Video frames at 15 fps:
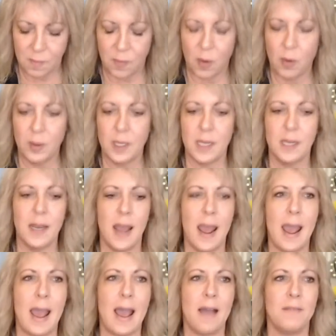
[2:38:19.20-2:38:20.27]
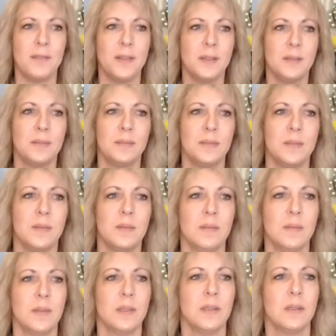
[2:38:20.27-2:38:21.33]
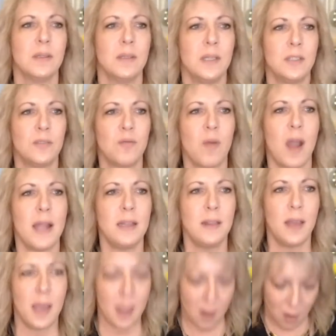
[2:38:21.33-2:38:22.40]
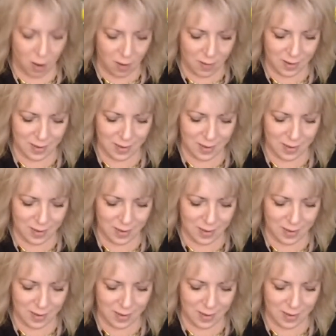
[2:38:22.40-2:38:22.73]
fold it in half. It's right there.